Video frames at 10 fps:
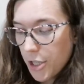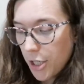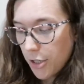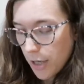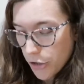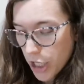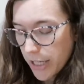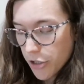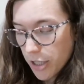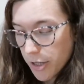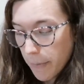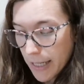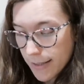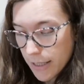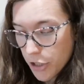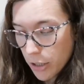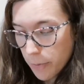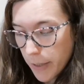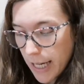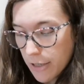to change the back stitch a
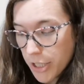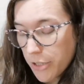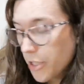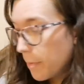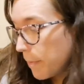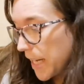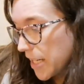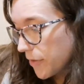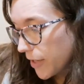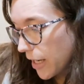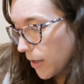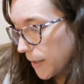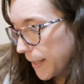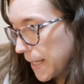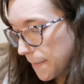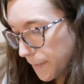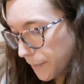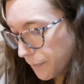little bit, and I used a bead for the eye.